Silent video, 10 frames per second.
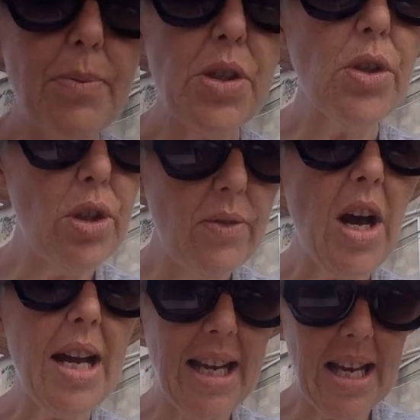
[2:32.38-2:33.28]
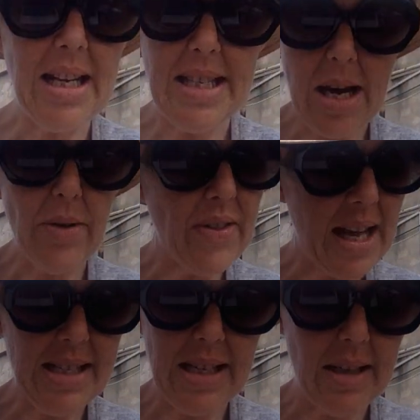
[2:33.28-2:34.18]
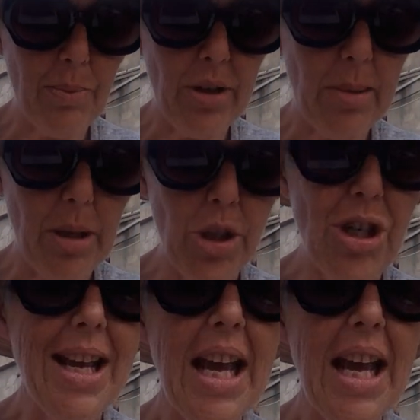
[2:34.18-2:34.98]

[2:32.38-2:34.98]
So you've got to get it down and that's it, pretty much.